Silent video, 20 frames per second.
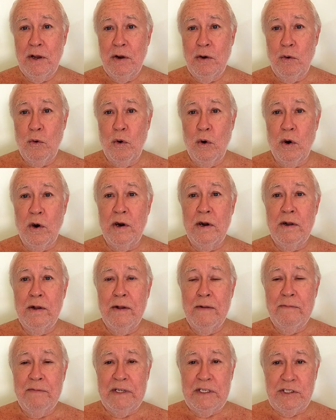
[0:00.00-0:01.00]
or
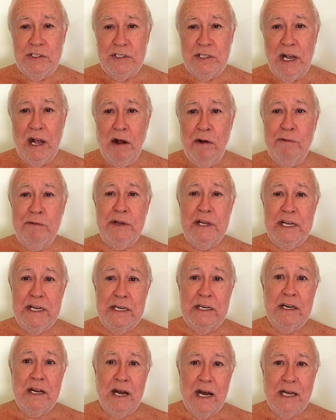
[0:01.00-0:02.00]
the self
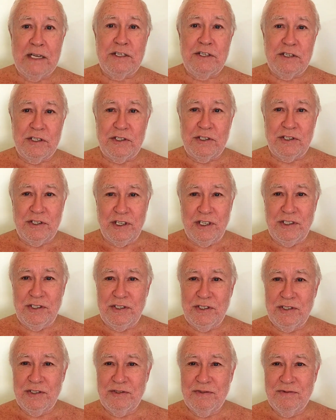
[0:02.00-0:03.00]
in
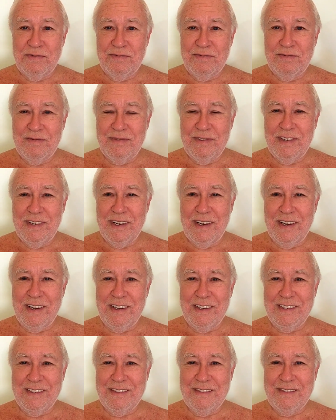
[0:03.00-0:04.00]
consciousness,
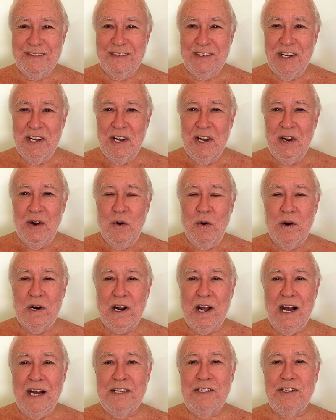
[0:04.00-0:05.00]
huh? or
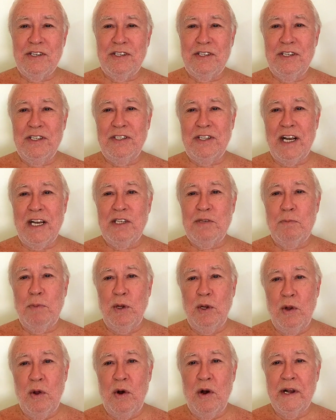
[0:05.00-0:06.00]
consciousness as
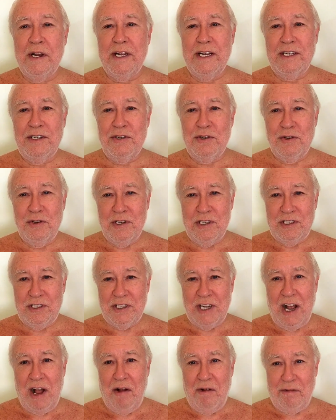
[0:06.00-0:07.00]
belonging to the
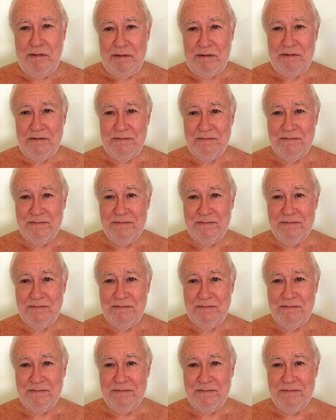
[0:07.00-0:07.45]
self.